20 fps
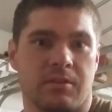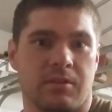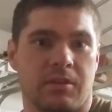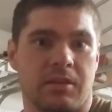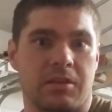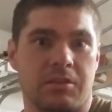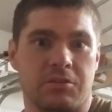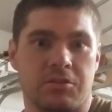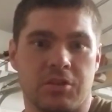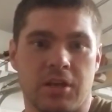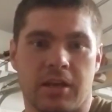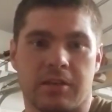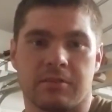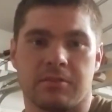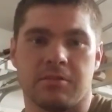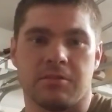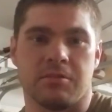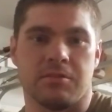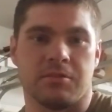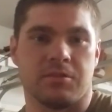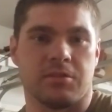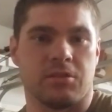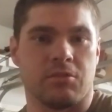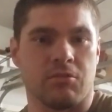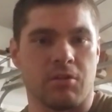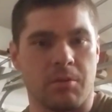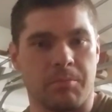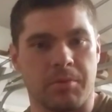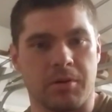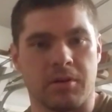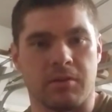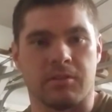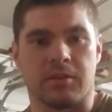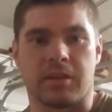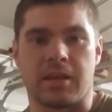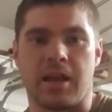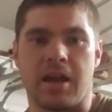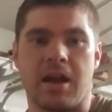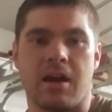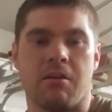injectors, and you're up under the
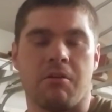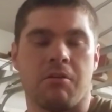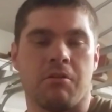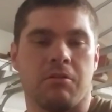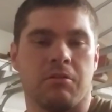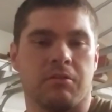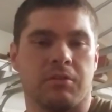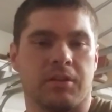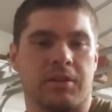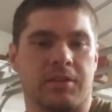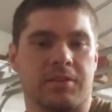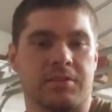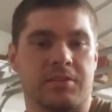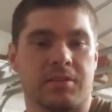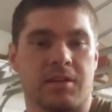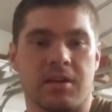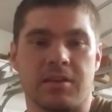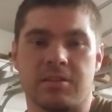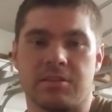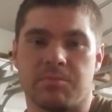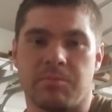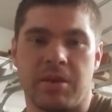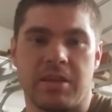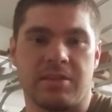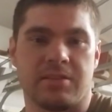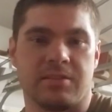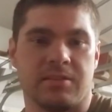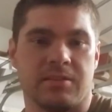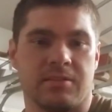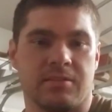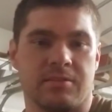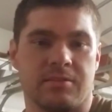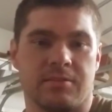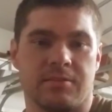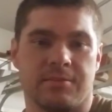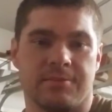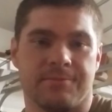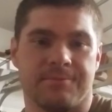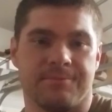cowl and it's tight spaces,